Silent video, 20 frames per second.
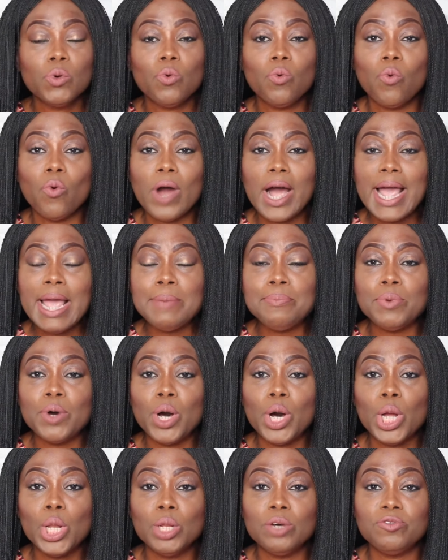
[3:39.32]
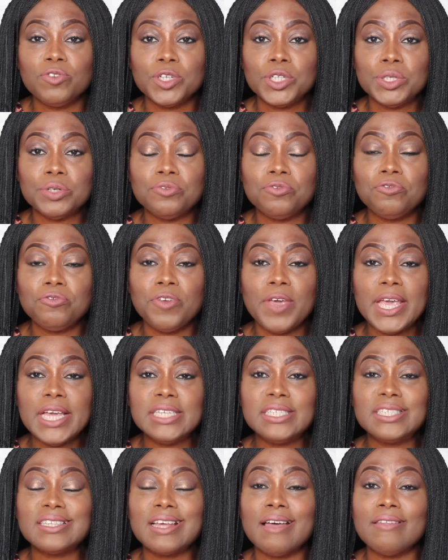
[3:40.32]
wipe all over your
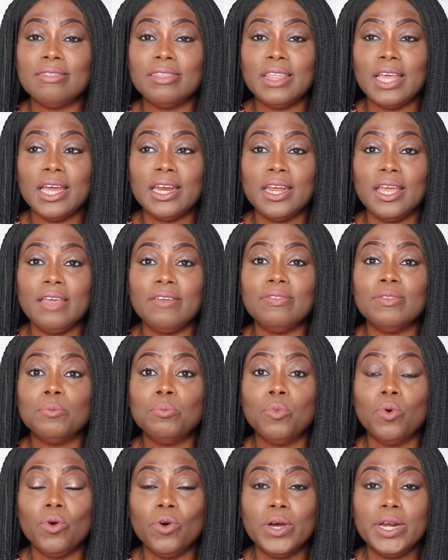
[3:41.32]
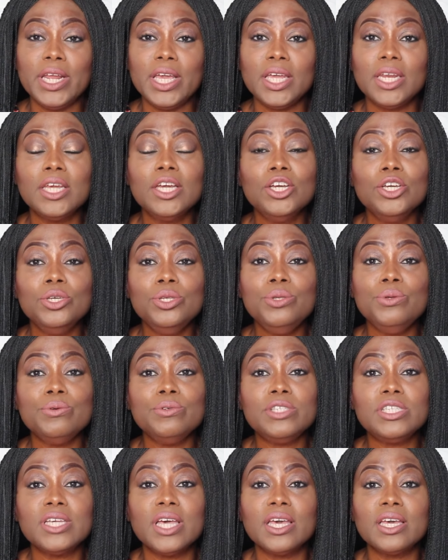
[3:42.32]
face and then in the morning
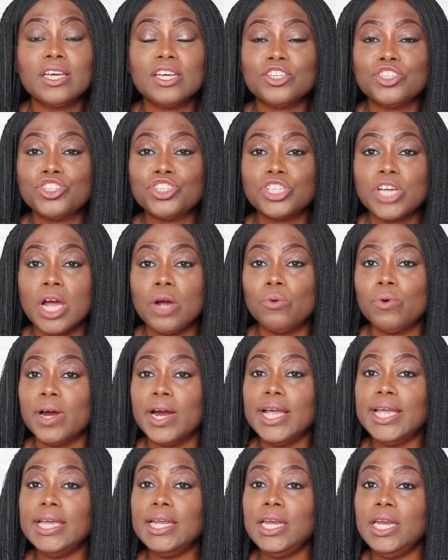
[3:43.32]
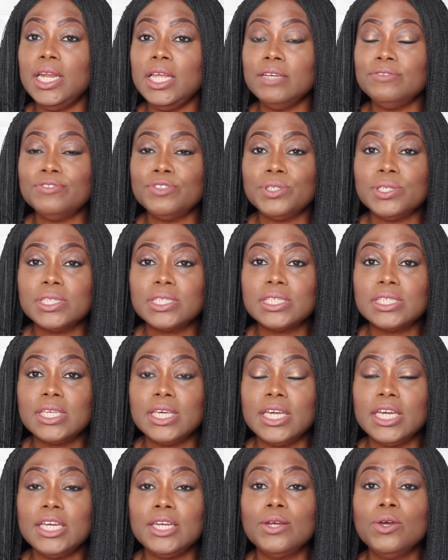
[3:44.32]
you take a shower. It leaves your
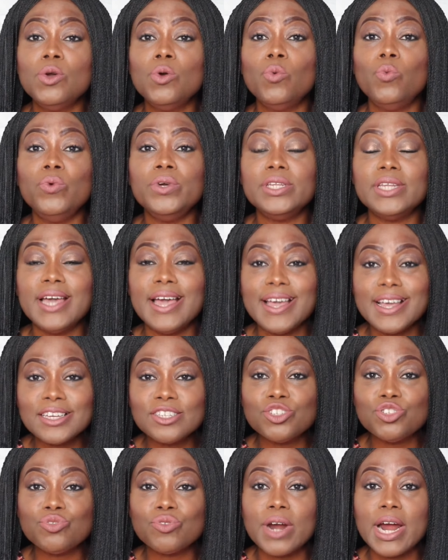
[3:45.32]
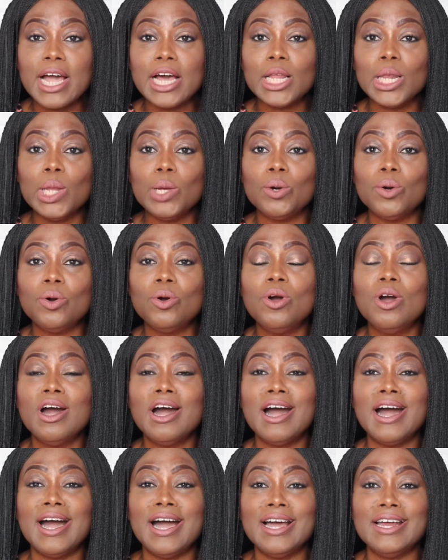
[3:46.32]
skin with extra glow
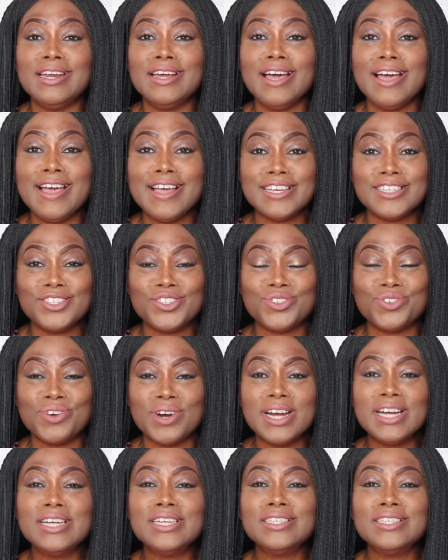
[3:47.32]
and extra